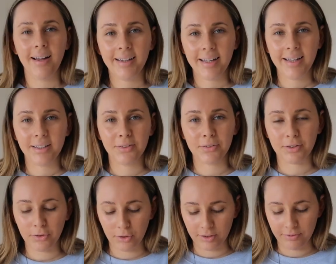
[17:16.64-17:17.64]
Again,
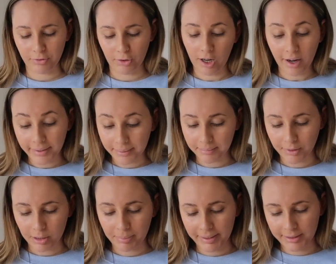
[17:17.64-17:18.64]
another colourful item
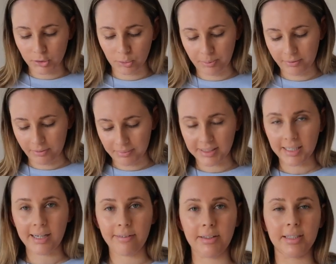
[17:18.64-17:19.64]
that I picked up from
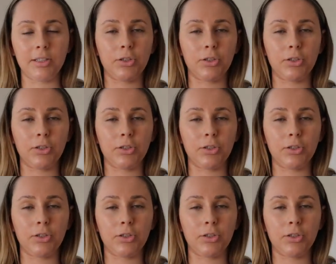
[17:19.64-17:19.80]
Zara.